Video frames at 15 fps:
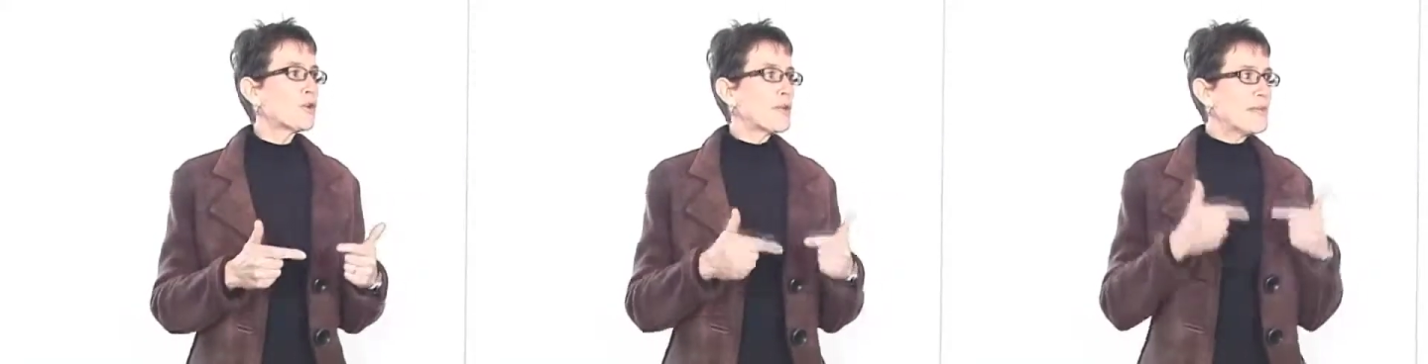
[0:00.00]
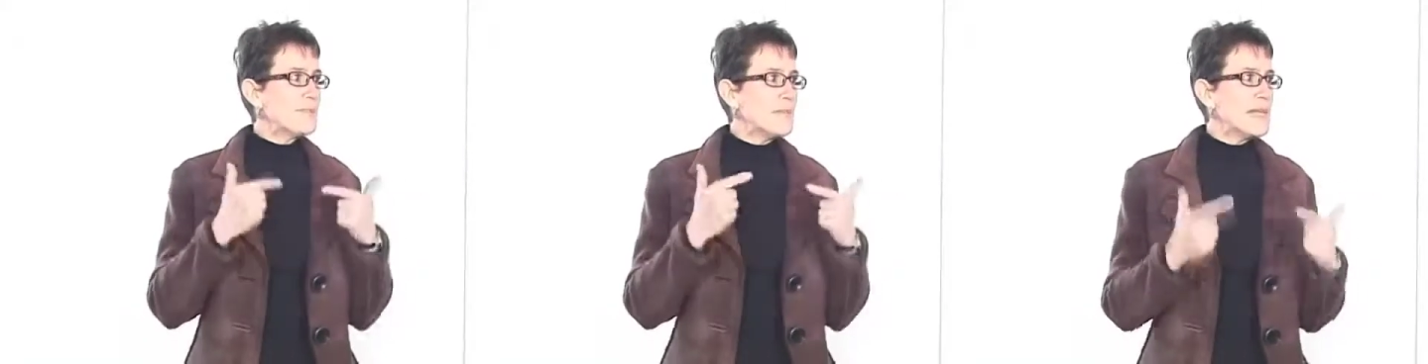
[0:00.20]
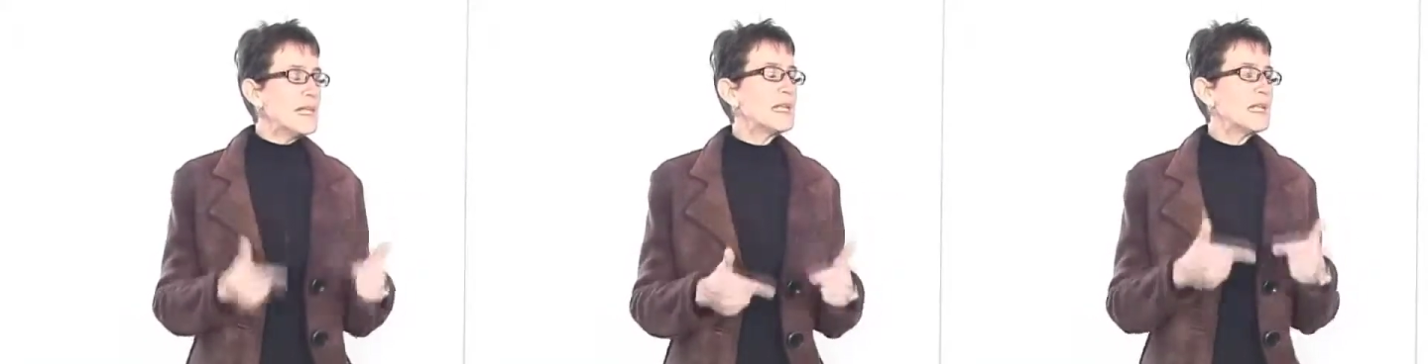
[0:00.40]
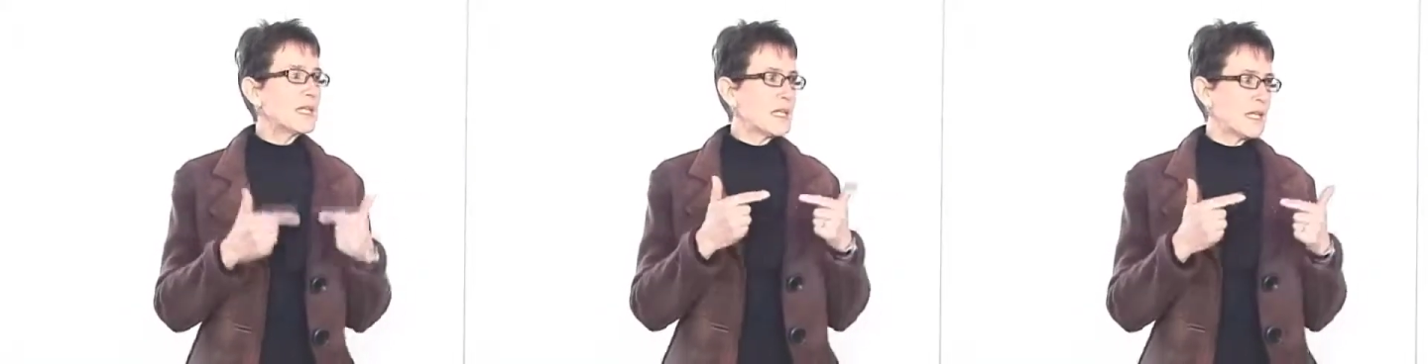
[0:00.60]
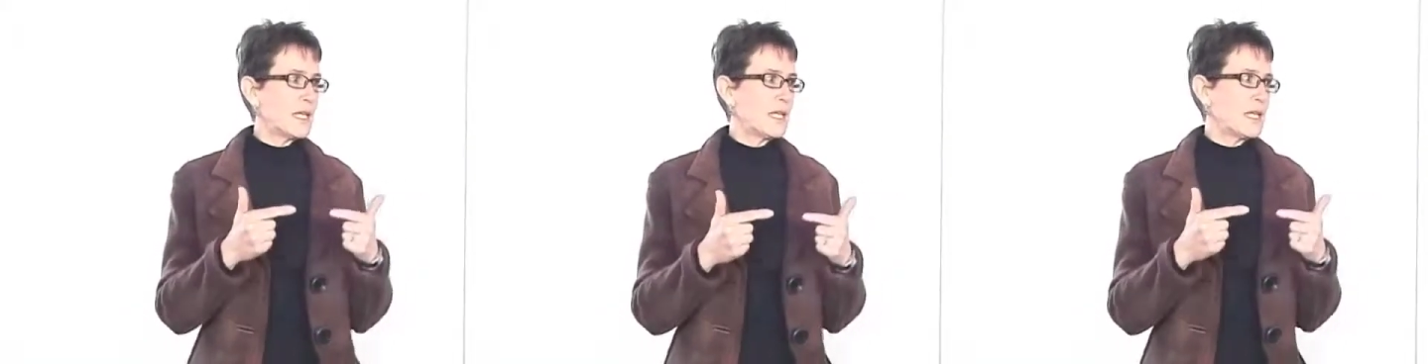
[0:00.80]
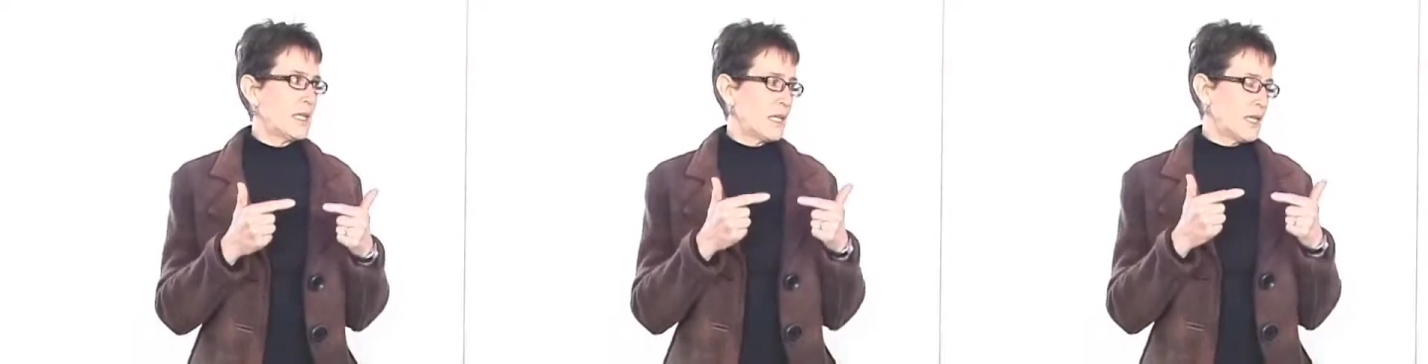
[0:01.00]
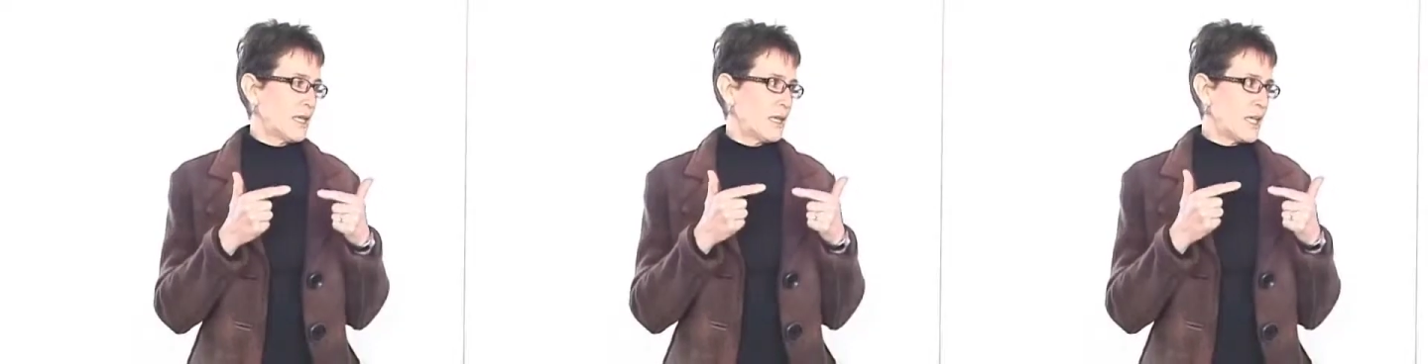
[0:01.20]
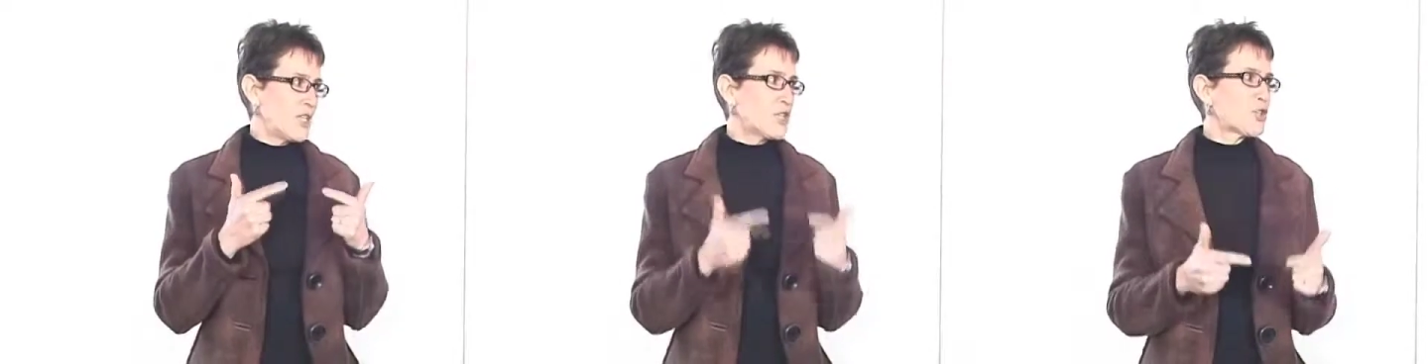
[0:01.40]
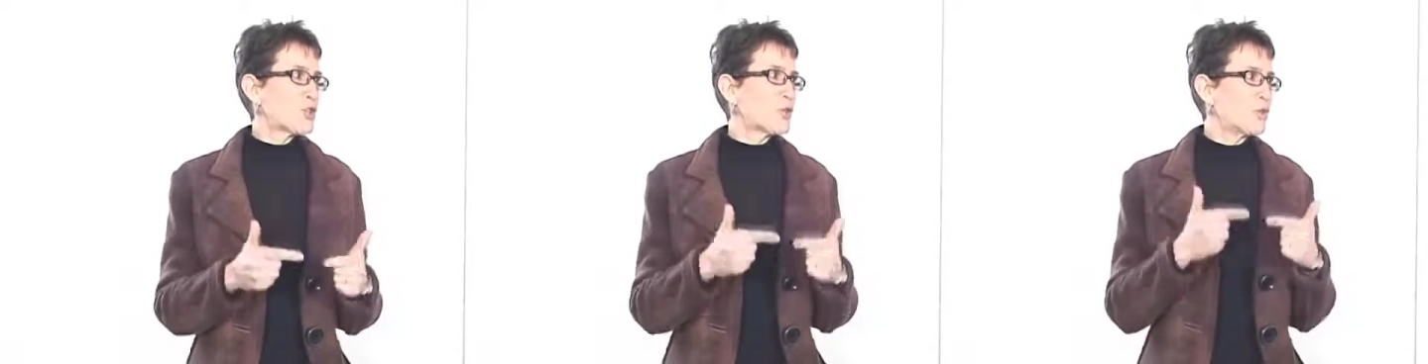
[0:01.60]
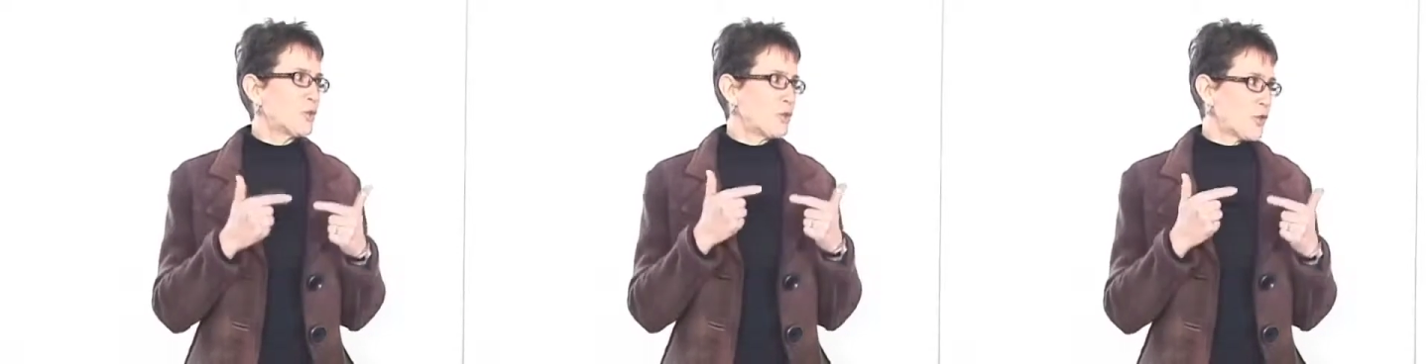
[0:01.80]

immediately issue